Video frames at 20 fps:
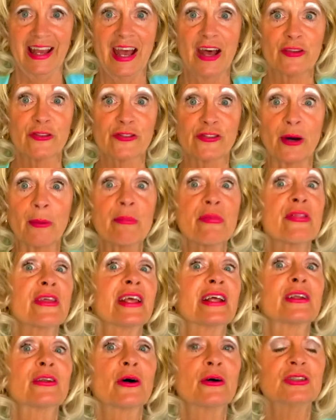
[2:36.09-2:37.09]
Some
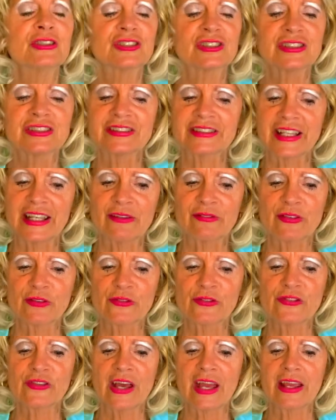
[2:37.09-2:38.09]
theologians even
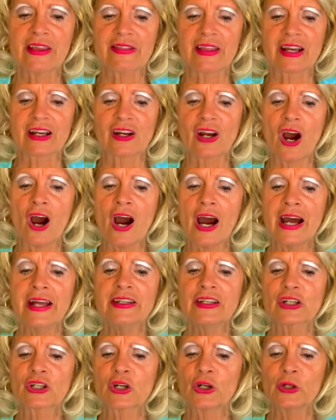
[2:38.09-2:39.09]
say that
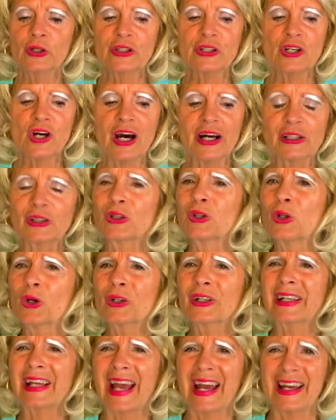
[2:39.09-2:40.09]
God could not
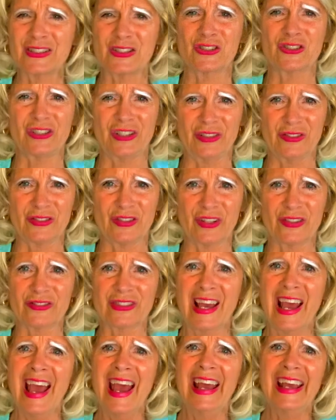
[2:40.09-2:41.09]
look at Jesus.
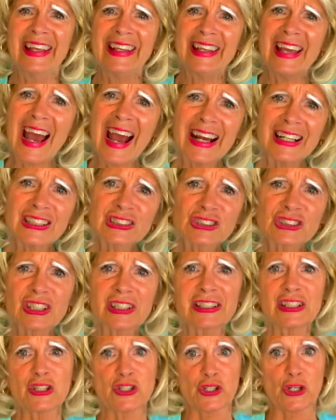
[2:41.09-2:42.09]
He
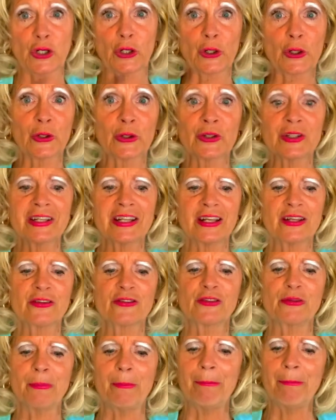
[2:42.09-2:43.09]
actually turned
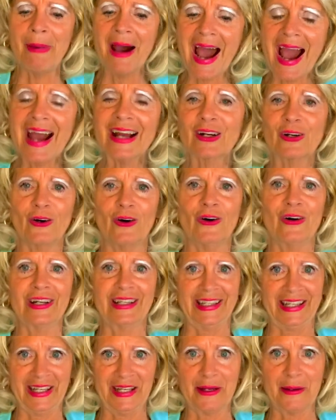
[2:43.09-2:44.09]
his back on
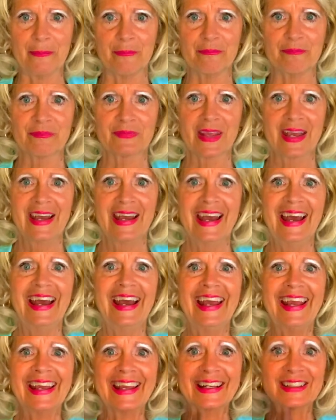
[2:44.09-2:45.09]
him
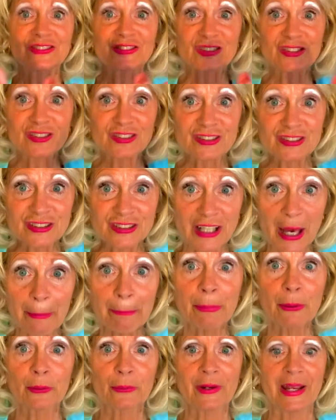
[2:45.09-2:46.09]
and
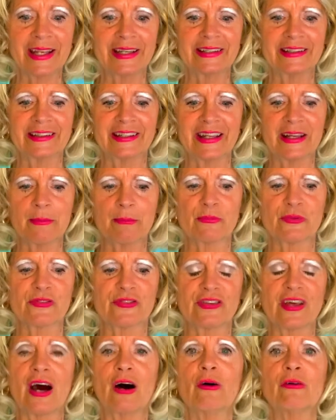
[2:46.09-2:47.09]
separated
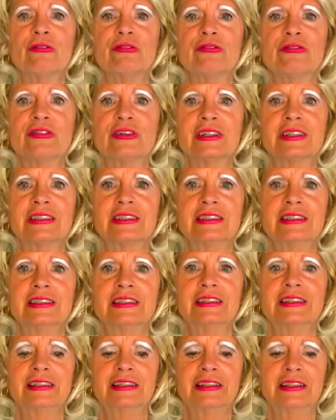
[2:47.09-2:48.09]
himself
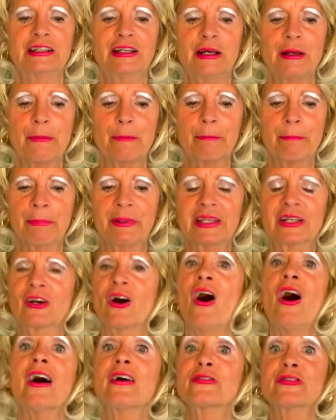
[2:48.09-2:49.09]

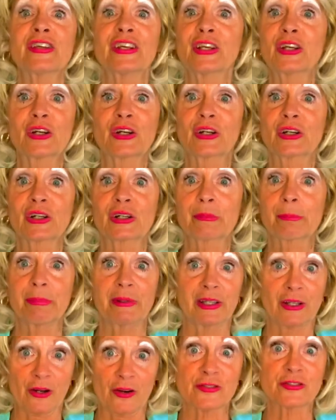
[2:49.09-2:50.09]
because he
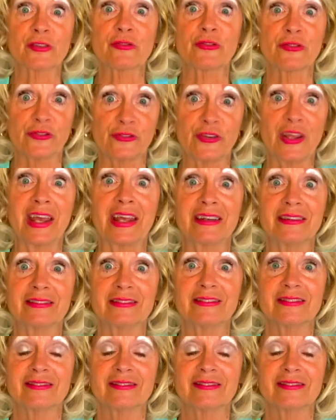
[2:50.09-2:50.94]
because of sin.